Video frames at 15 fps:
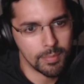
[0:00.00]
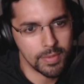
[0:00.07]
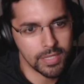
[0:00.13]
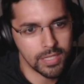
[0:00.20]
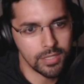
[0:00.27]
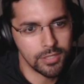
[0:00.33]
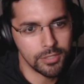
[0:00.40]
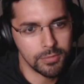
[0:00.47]
of
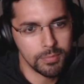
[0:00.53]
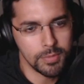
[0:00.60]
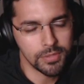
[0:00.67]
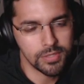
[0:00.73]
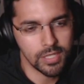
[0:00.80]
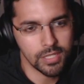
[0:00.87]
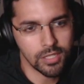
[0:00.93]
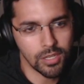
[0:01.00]
making good
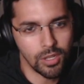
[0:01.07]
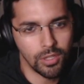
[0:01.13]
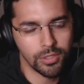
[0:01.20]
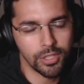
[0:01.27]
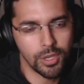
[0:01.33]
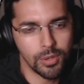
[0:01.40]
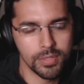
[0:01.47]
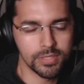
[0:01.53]
music,
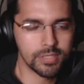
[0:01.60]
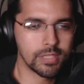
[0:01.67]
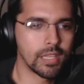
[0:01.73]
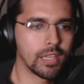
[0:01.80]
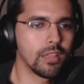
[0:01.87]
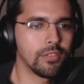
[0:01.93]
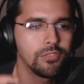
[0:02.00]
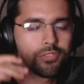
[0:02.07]
although
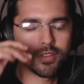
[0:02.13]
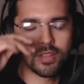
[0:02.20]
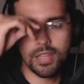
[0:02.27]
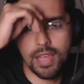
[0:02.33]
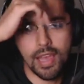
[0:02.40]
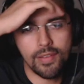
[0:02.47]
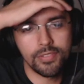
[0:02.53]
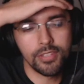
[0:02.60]
instead of
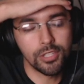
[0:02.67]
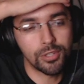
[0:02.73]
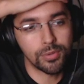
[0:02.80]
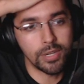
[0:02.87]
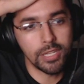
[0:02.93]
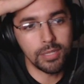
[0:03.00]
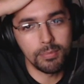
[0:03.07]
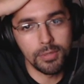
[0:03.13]
having
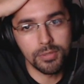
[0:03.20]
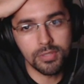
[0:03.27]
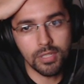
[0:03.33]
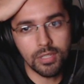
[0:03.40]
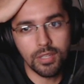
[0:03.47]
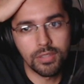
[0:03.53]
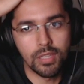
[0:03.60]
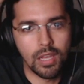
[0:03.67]
great
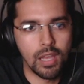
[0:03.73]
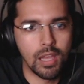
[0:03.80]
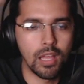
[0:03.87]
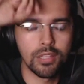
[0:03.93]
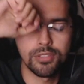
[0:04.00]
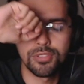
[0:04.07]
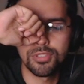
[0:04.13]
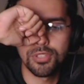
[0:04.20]
music on the
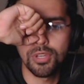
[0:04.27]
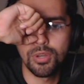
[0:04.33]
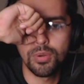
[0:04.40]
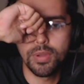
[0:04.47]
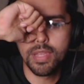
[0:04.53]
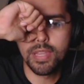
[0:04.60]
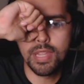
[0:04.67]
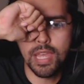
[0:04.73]

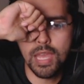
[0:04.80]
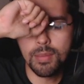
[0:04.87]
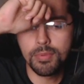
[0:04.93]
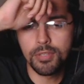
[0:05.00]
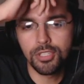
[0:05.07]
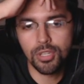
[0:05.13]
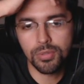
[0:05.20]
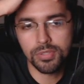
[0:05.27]
Hanzo and
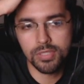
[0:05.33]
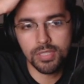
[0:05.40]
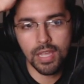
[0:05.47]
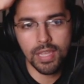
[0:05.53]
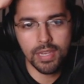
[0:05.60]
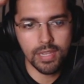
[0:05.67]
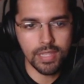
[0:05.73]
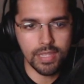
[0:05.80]
Hebijo
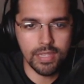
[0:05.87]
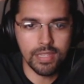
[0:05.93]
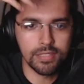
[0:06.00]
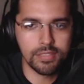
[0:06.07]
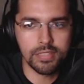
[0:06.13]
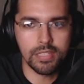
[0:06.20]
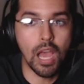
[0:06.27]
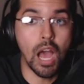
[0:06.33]
side,
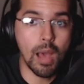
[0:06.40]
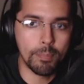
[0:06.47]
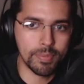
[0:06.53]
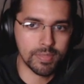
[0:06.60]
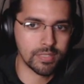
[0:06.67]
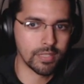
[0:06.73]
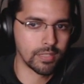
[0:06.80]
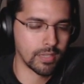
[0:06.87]
it's the
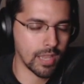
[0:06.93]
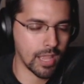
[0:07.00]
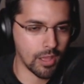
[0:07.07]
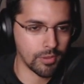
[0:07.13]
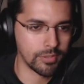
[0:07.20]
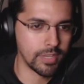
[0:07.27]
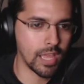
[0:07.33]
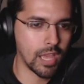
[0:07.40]
opposite
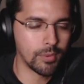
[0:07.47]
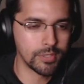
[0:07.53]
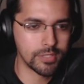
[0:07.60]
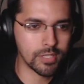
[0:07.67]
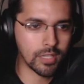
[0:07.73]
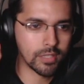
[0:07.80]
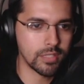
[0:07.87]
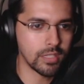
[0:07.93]
now. Now
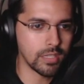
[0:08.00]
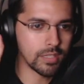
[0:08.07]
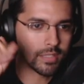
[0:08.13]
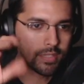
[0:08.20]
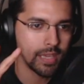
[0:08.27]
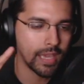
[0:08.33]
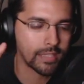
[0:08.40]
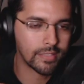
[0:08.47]
it's on the
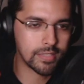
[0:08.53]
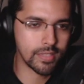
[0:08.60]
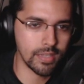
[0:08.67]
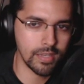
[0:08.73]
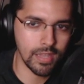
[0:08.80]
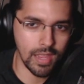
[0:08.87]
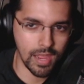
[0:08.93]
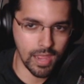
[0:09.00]

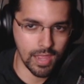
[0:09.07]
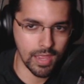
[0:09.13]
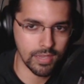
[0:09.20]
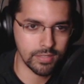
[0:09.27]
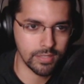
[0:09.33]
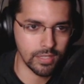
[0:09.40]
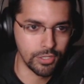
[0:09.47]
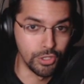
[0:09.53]
Gessen
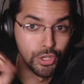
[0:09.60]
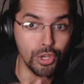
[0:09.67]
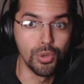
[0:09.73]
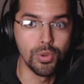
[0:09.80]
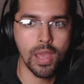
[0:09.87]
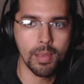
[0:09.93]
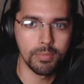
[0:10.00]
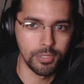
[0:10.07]
and
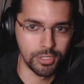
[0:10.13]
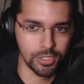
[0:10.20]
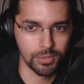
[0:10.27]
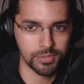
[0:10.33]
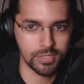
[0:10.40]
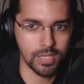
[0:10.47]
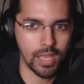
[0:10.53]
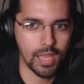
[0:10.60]
new
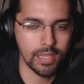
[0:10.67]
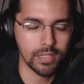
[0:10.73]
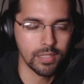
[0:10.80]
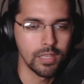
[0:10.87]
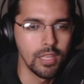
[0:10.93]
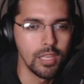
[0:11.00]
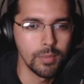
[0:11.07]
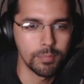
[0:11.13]
Hebijo side.
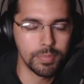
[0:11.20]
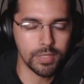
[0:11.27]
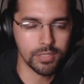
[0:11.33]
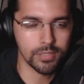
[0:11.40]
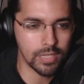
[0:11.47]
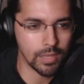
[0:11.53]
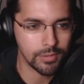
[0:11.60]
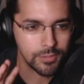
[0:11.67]

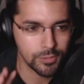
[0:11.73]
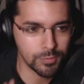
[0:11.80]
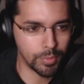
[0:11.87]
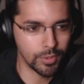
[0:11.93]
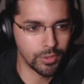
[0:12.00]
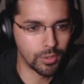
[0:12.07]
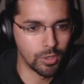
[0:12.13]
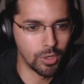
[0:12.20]
Because now at this
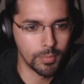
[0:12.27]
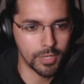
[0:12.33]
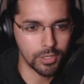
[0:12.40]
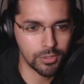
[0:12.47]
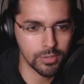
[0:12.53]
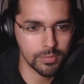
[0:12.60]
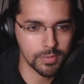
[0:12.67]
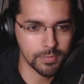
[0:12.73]
point they're home at a
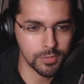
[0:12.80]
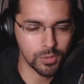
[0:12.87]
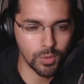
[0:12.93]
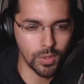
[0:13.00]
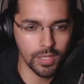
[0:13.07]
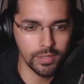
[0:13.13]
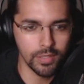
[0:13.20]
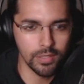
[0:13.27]
Crimson
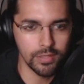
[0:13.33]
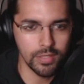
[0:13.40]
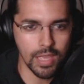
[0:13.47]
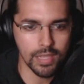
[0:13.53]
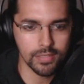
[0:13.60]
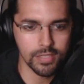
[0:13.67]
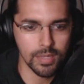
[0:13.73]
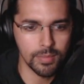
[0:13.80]
Squad, the
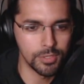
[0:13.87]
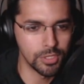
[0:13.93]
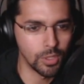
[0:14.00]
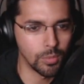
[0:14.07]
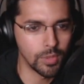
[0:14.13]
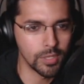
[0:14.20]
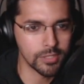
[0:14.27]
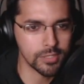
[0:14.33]
ex-Heavy
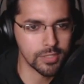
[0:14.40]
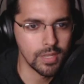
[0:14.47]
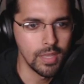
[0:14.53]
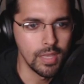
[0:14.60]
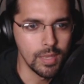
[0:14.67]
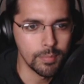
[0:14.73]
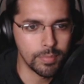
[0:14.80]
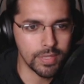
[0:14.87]
Joe ones.
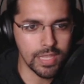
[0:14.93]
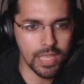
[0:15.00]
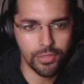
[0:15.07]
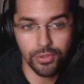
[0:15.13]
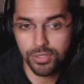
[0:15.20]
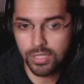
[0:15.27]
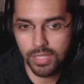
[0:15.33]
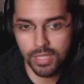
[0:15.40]
But yeah,
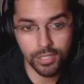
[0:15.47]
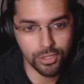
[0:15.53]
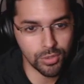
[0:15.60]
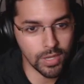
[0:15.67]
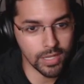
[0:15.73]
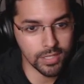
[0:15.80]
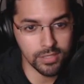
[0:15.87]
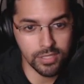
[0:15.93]
there's a lot of
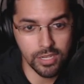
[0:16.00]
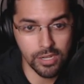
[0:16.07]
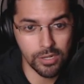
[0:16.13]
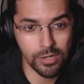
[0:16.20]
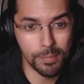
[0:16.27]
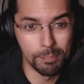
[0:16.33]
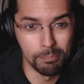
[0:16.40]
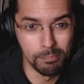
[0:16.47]
tracks in
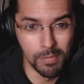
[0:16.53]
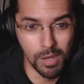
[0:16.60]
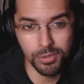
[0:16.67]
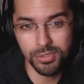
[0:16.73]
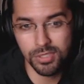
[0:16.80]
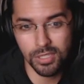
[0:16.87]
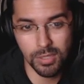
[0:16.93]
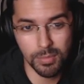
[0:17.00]
here.
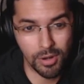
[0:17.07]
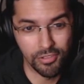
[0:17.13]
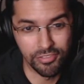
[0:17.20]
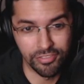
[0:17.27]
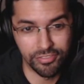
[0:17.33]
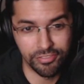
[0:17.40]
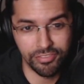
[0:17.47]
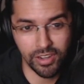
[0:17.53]
Most of them are
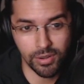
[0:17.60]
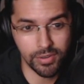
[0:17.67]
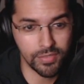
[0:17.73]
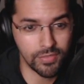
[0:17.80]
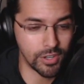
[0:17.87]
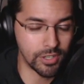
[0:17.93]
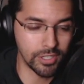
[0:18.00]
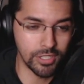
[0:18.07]
very,
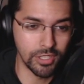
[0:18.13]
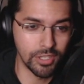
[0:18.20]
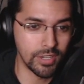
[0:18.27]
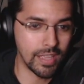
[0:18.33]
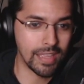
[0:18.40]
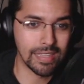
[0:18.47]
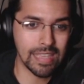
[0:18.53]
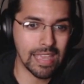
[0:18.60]
very
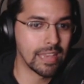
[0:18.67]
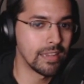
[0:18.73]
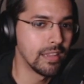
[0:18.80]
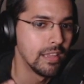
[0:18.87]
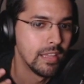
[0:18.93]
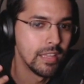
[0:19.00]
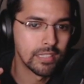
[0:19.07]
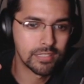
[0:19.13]
good. Again,
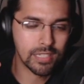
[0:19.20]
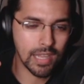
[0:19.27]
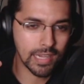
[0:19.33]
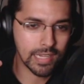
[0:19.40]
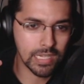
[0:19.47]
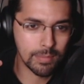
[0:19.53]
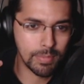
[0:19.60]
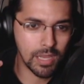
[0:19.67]

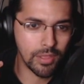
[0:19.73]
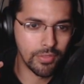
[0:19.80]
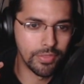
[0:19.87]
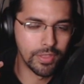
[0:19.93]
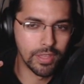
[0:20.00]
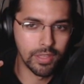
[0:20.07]
talking about